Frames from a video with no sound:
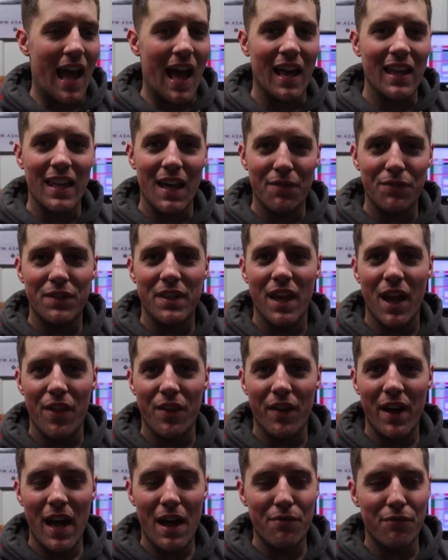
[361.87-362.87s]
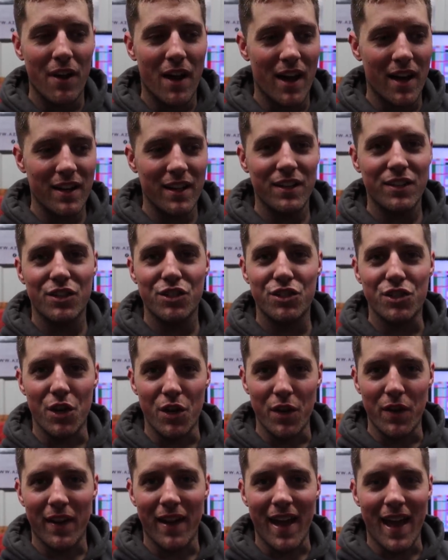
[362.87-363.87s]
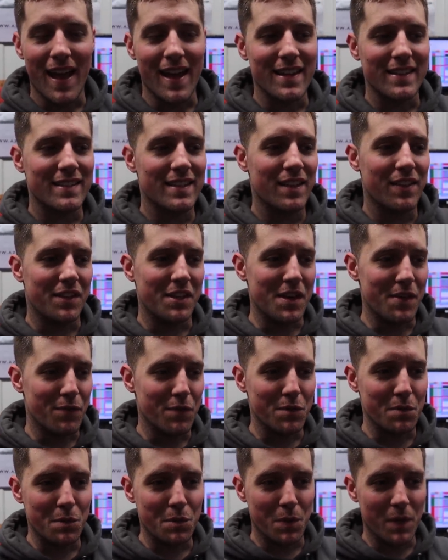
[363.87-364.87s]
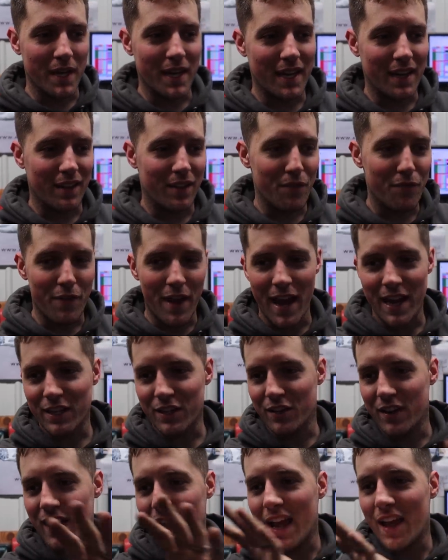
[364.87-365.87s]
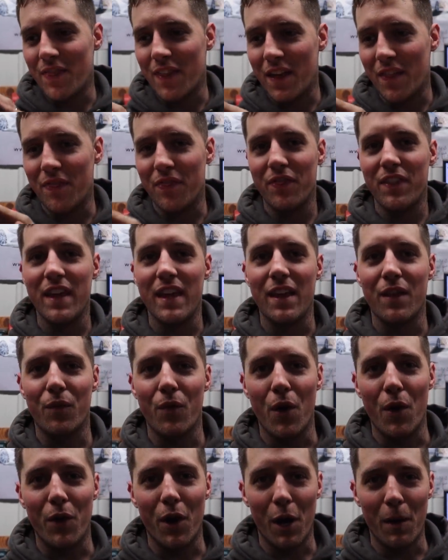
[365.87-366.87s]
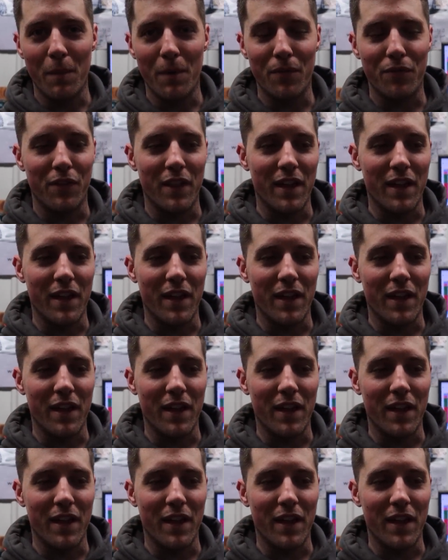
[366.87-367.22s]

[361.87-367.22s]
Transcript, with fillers: I left the other half on to show you guys the difference between the factory and then the road armor